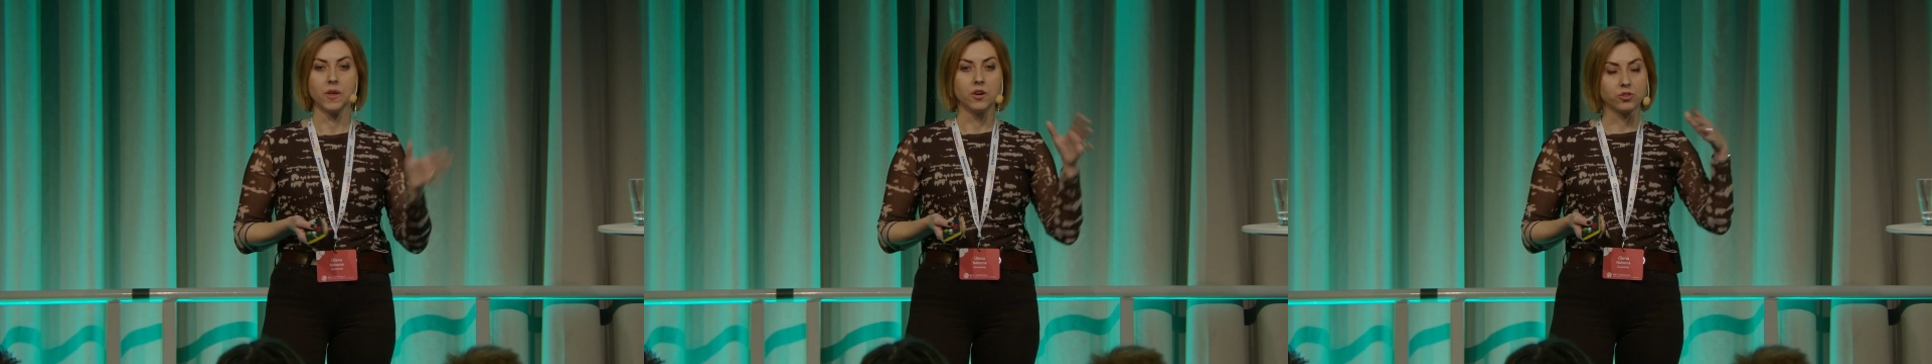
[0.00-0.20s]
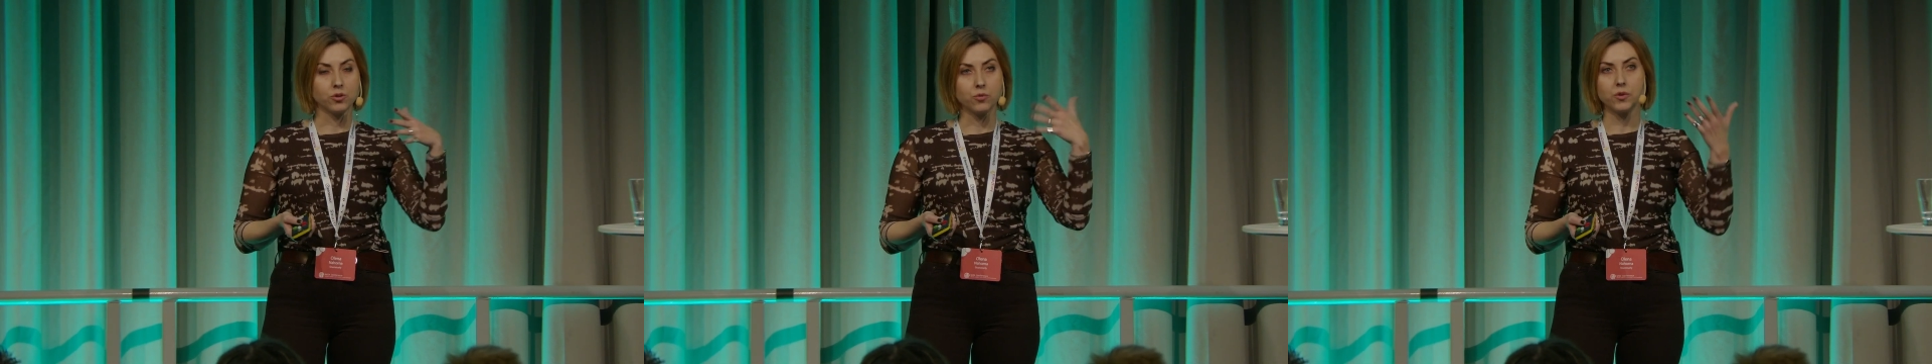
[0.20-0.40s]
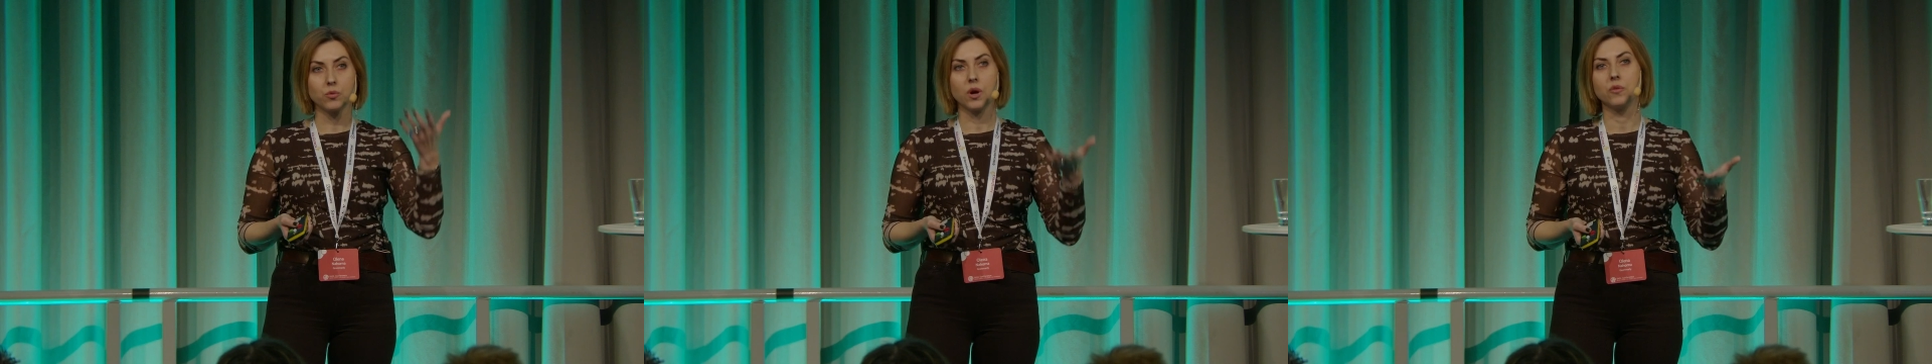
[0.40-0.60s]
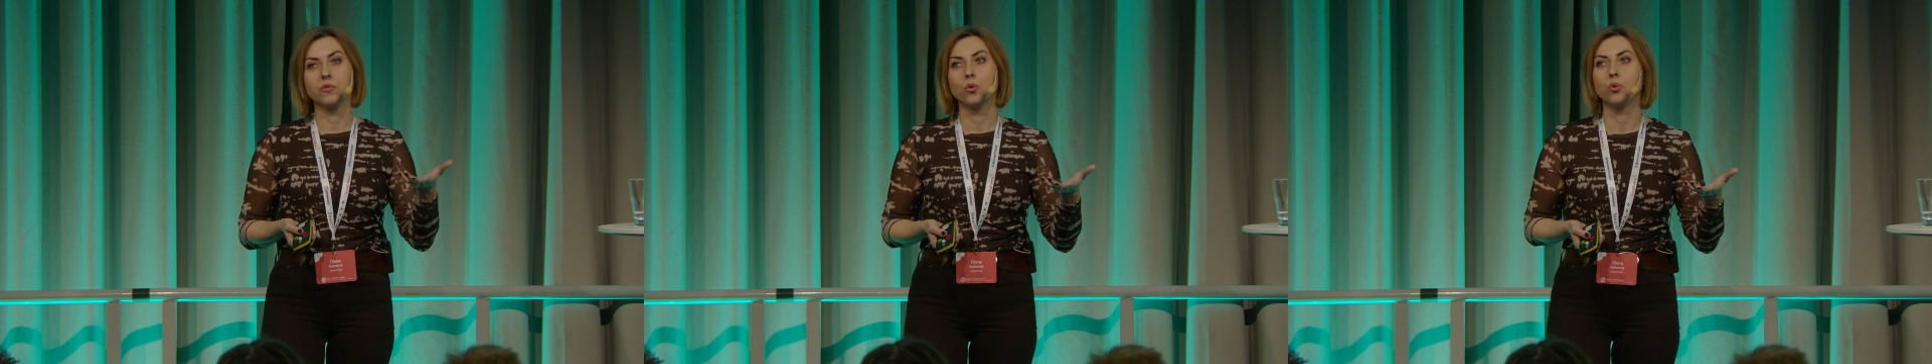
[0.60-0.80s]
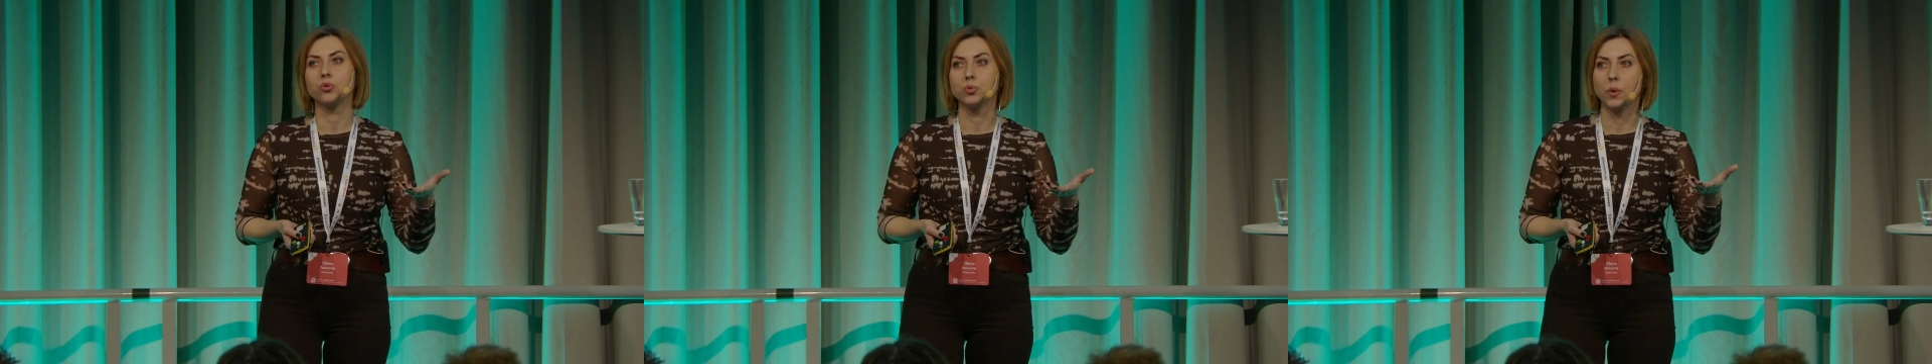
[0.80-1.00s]
So there are, of
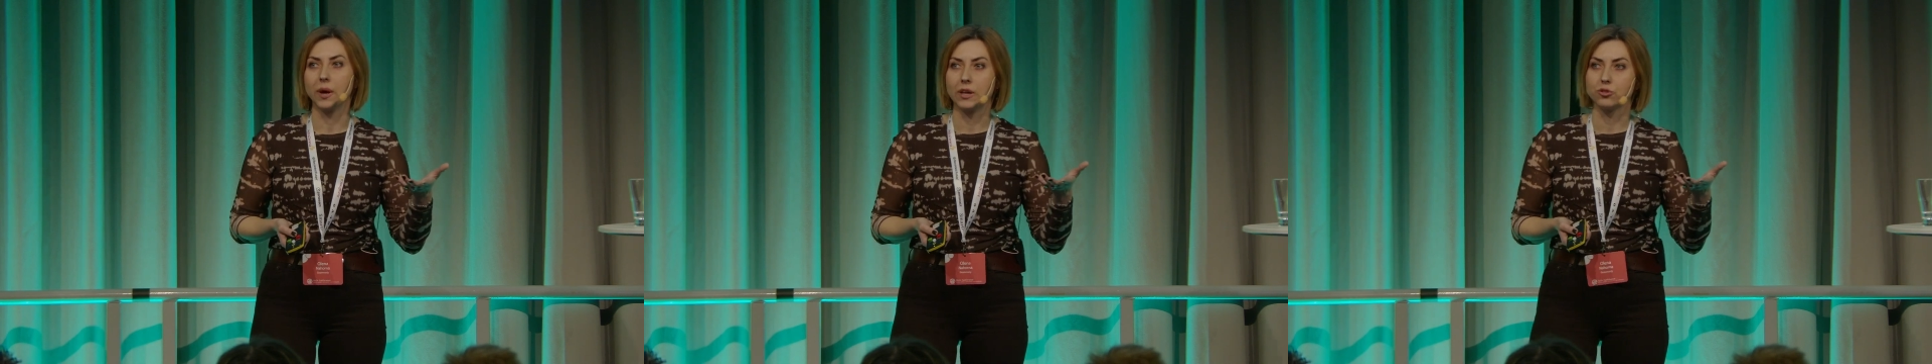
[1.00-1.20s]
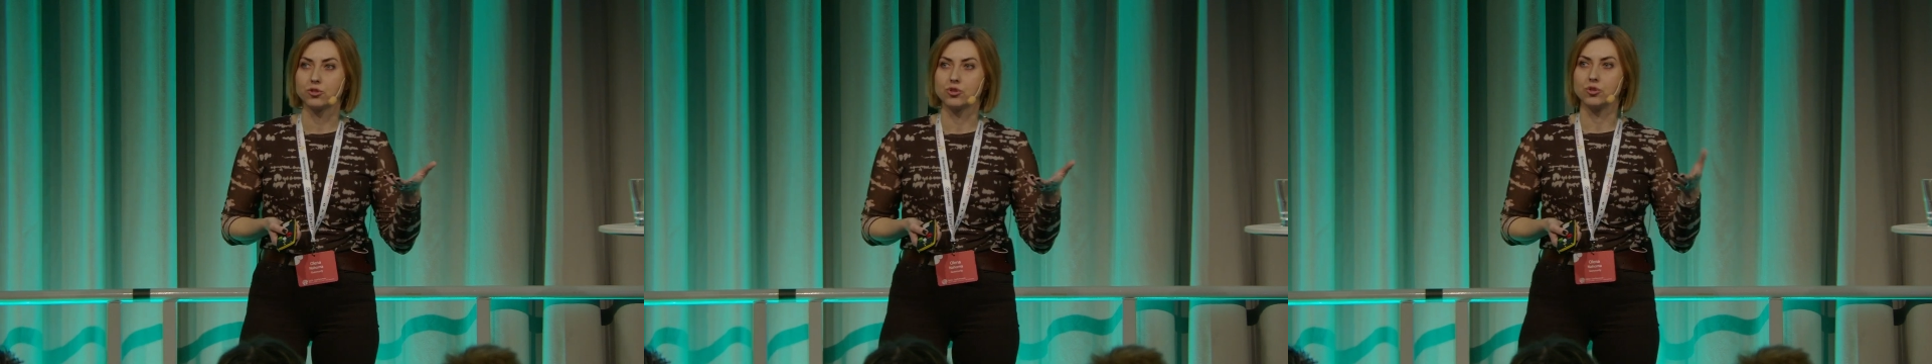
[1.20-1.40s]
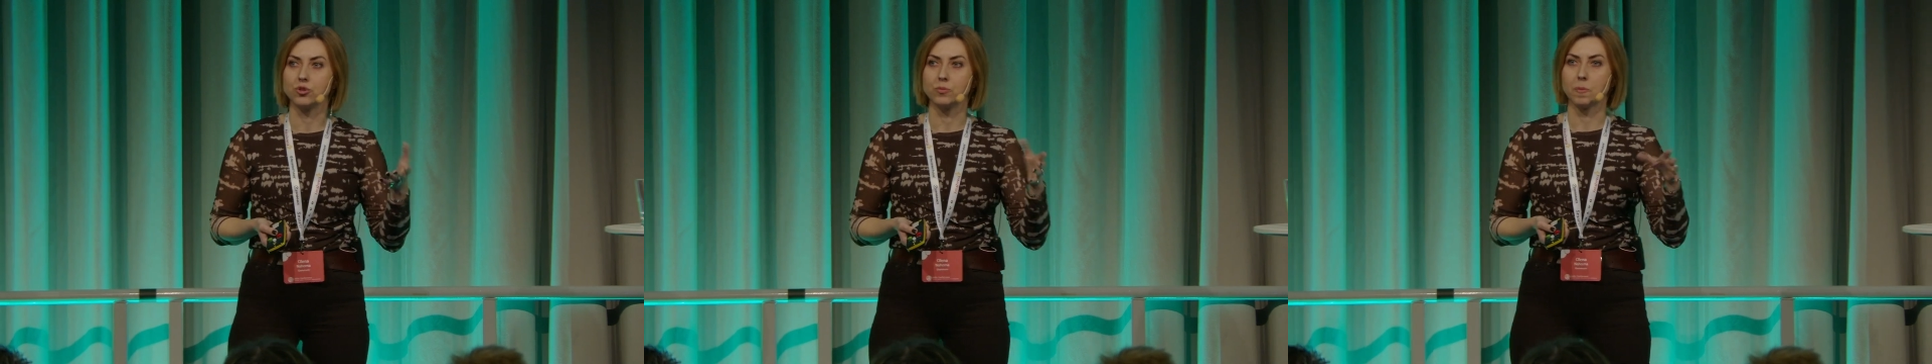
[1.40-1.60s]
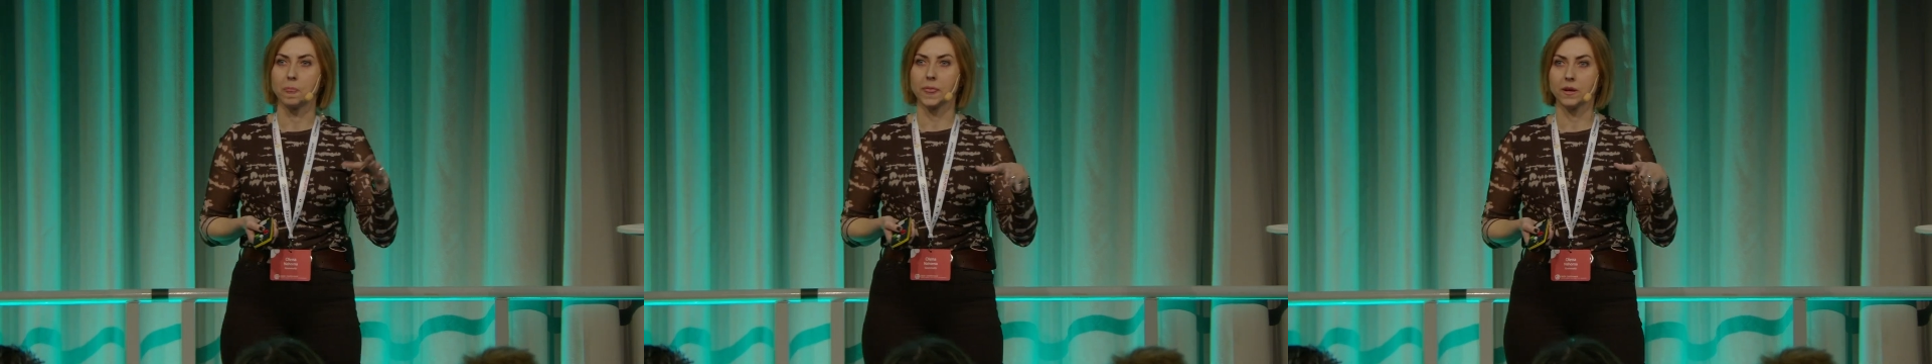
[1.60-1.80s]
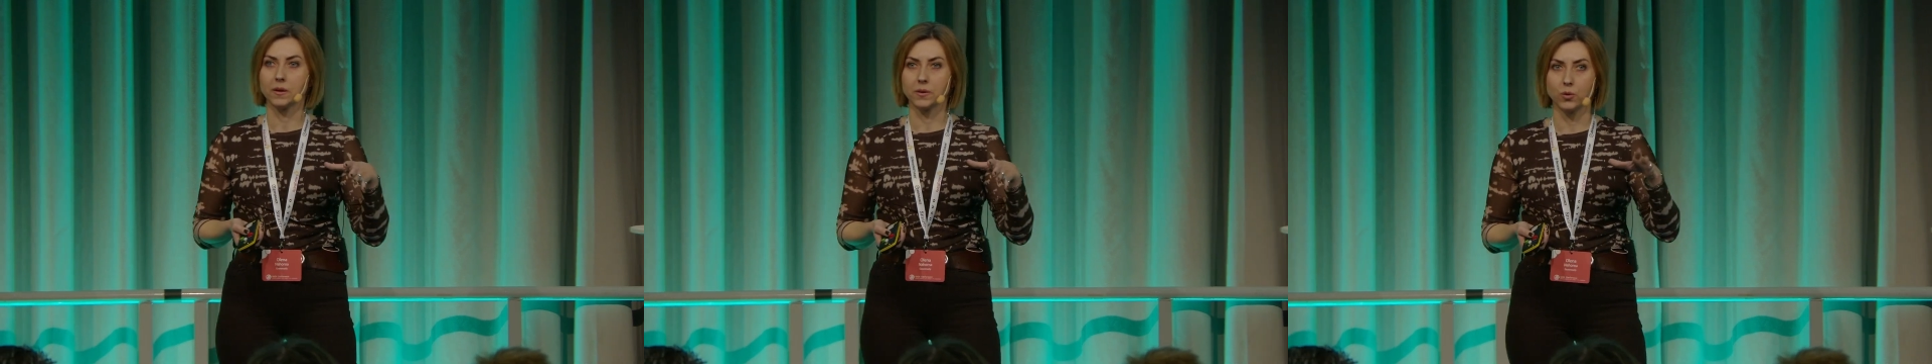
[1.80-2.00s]
course, ways to,
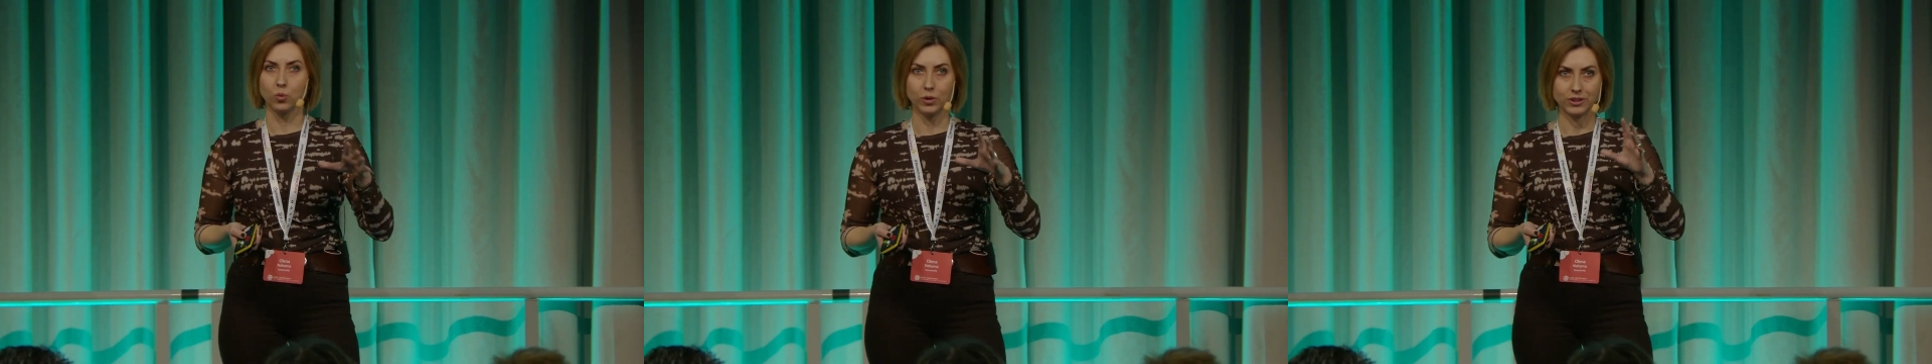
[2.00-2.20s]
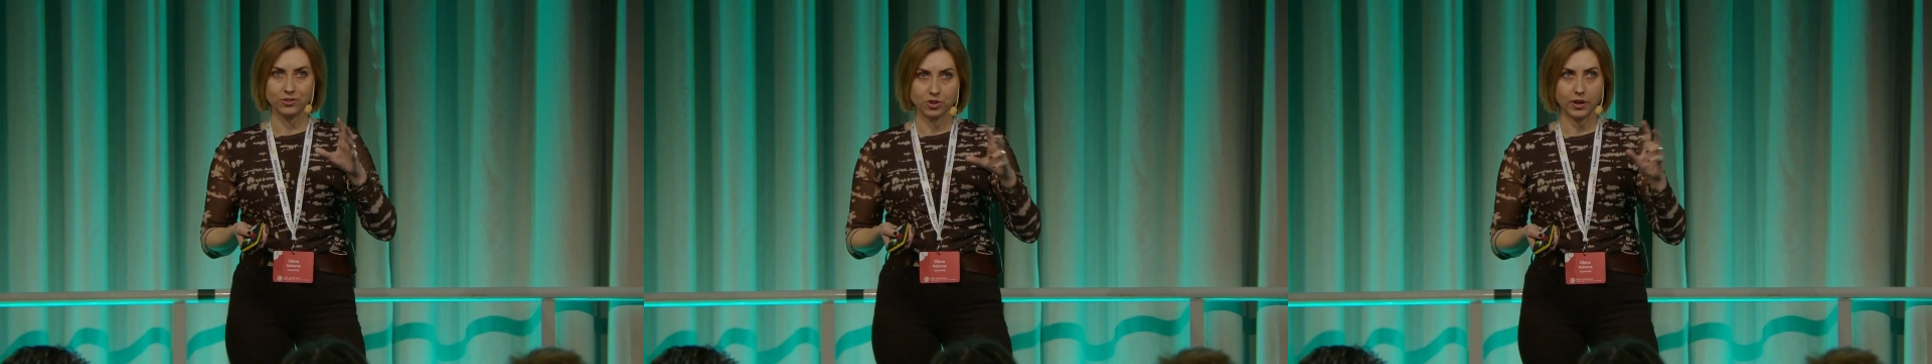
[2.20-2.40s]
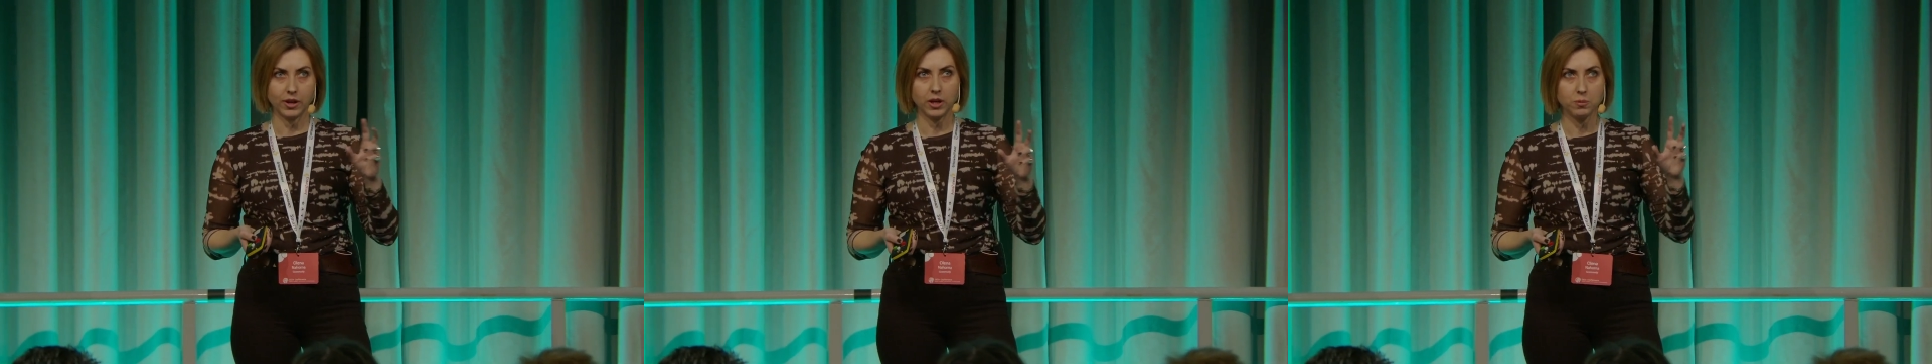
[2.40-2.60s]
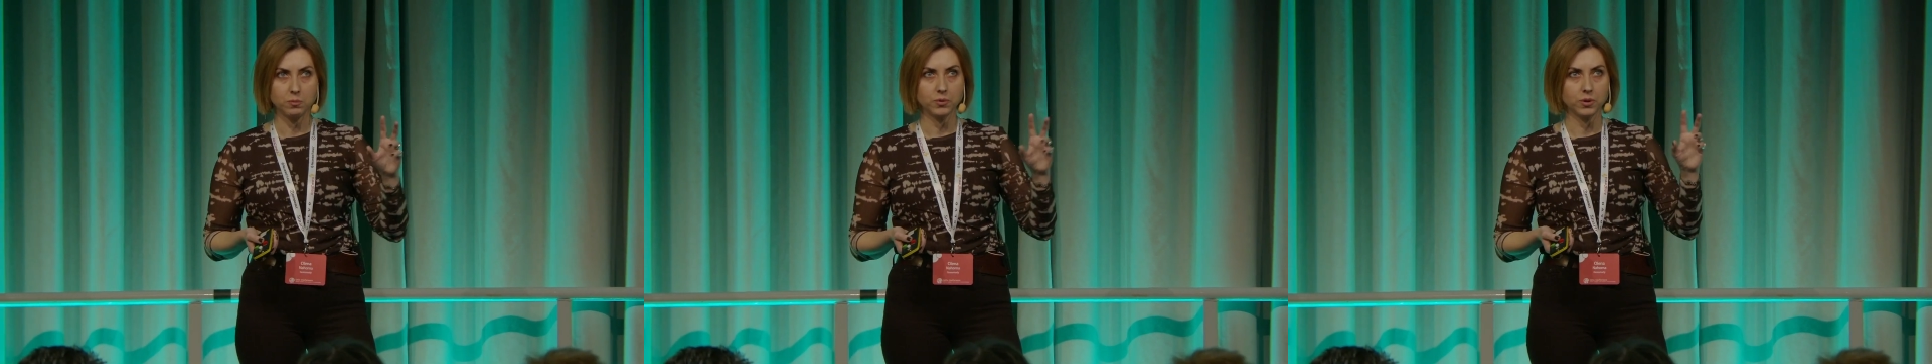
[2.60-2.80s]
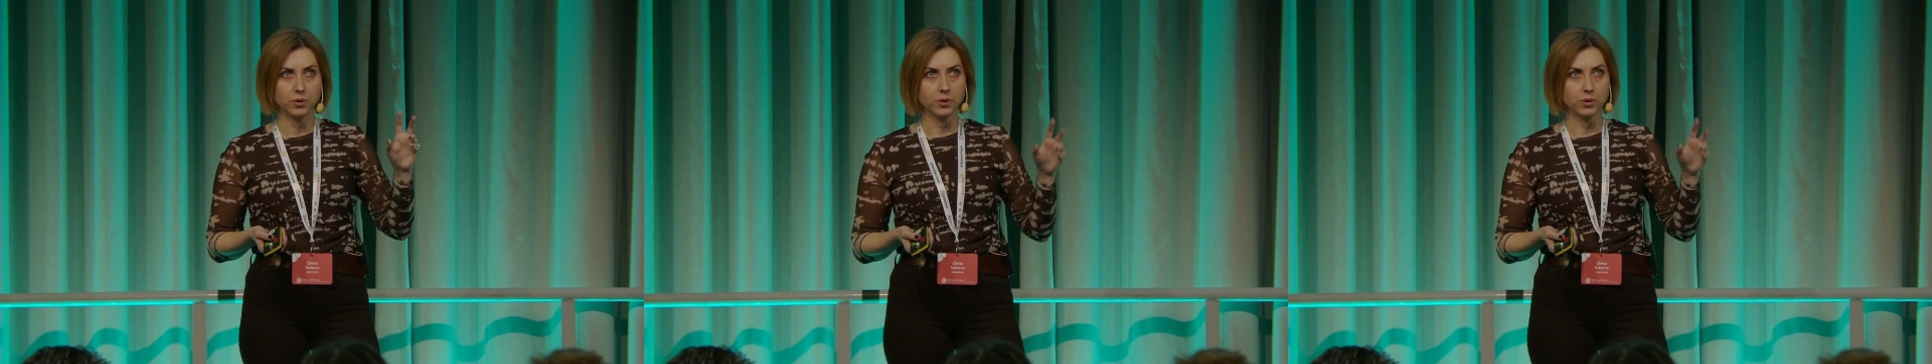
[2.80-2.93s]
tame